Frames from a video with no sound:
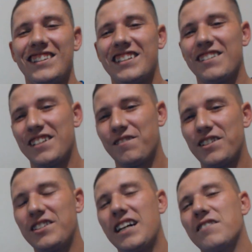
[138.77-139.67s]
if
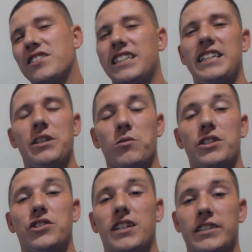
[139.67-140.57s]
you ever seen the
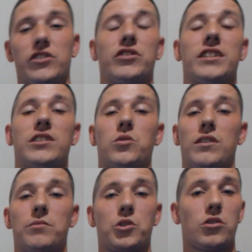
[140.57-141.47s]
original Exorcist,
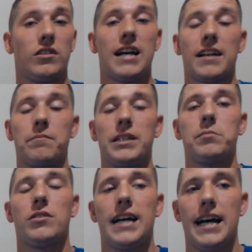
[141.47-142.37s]
I'm sure a lot of
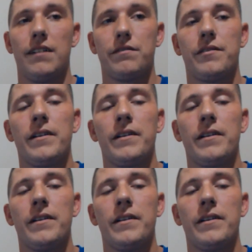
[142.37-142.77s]
people have.